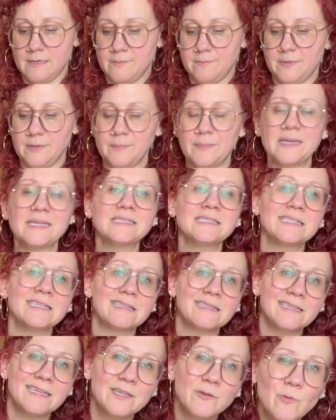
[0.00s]
But
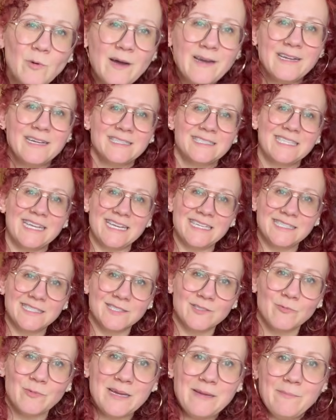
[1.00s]
basically, you want to taste
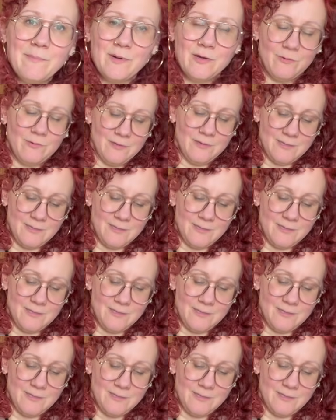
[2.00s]
the rainbow.